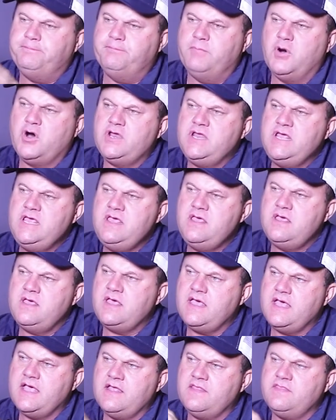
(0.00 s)
body
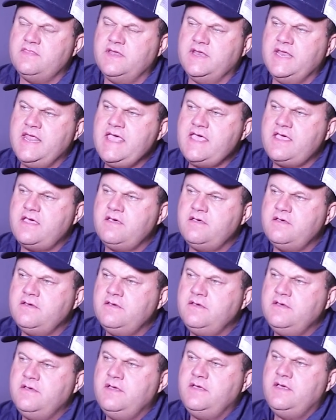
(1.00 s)
and the neck,
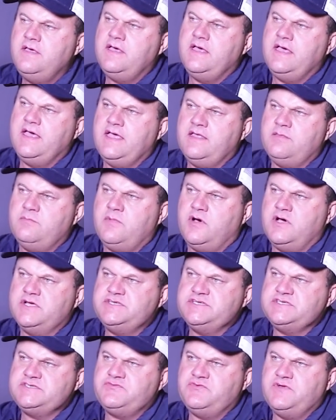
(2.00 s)
and by
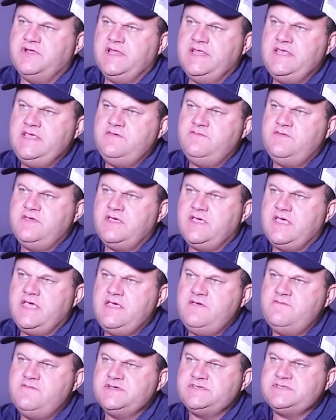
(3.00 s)
just relieving
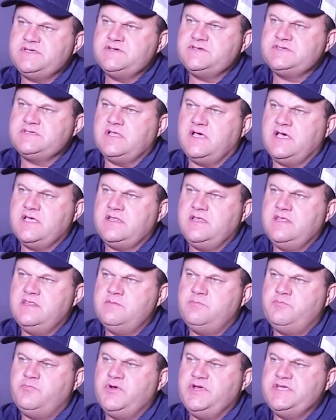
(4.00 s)
ever so slightly the
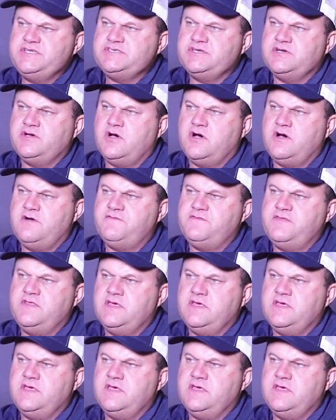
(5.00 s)
pressure off